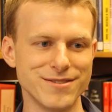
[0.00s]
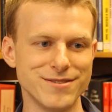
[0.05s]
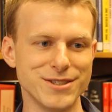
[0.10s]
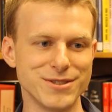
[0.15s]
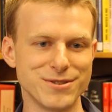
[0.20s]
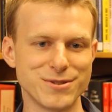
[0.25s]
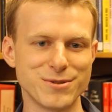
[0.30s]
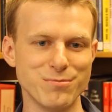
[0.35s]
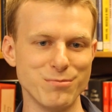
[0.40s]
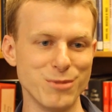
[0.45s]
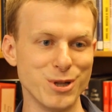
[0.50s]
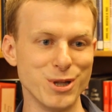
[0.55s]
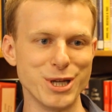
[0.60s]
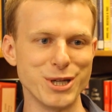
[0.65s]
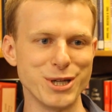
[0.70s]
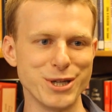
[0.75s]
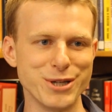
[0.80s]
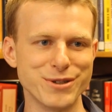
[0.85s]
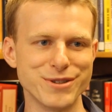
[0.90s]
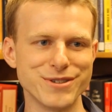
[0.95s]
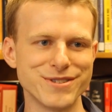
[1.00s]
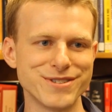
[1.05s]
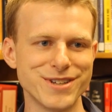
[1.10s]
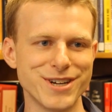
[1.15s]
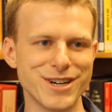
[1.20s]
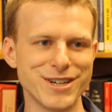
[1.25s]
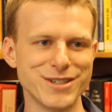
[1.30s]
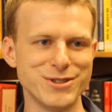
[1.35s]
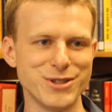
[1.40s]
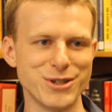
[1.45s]
this millennial
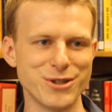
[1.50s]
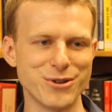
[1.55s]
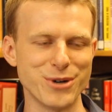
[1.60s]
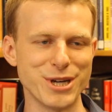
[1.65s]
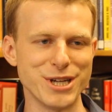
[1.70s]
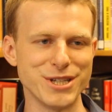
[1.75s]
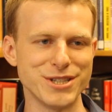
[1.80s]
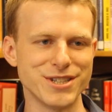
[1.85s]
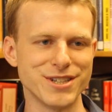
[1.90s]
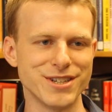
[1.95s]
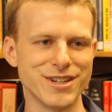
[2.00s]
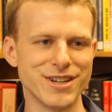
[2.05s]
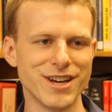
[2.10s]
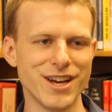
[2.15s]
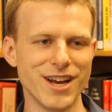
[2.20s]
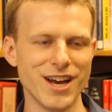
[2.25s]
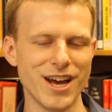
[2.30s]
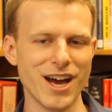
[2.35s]
generation.